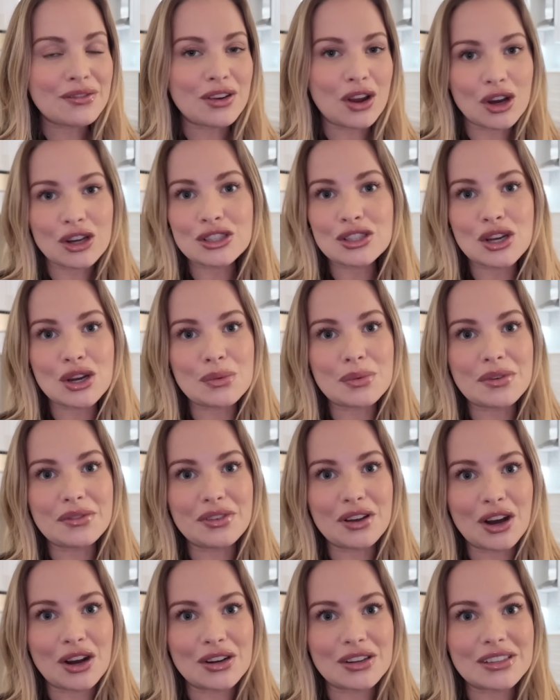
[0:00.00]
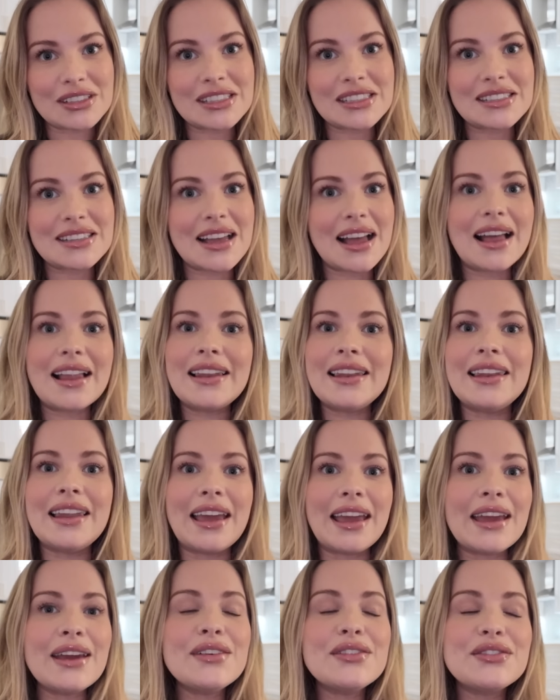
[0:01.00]
Vlogtober vlogs
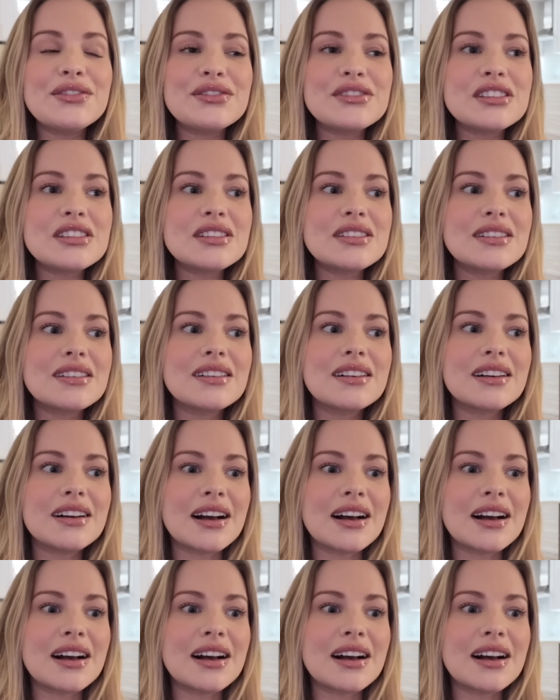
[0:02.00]
left.